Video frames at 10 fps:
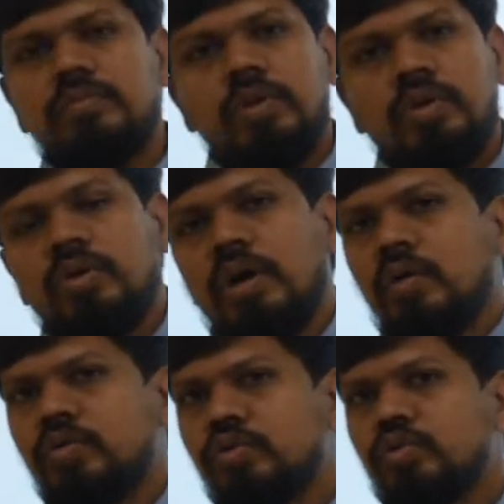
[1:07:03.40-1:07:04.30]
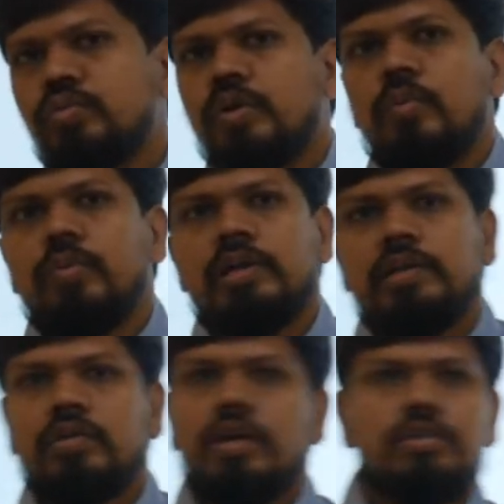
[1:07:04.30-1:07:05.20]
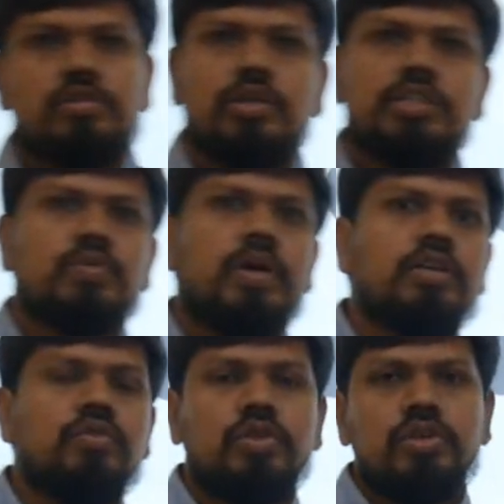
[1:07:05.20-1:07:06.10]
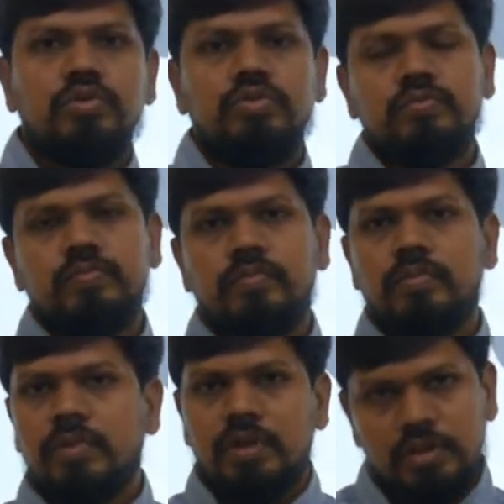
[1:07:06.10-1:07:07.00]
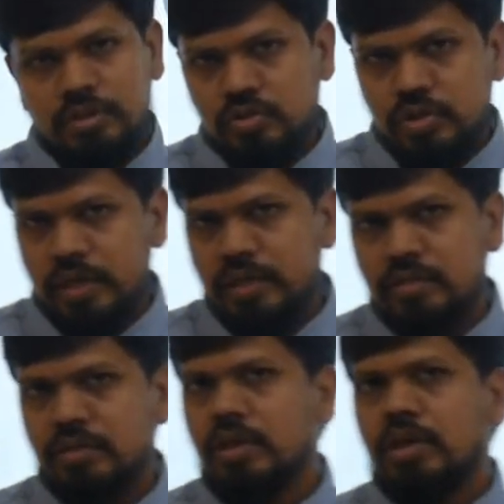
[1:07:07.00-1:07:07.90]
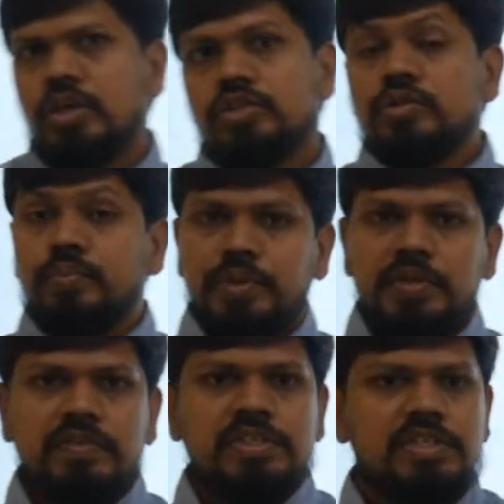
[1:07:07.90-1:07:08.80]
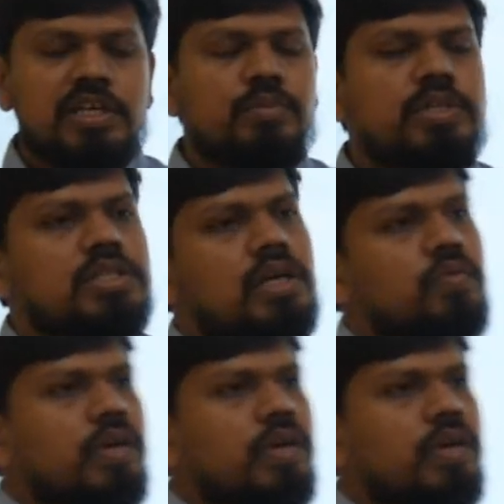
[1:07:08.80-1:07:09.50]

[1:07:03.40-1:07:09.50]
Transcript: you have to do properly, okay? So that's what you need to do. Understood, right? So previous year bits are very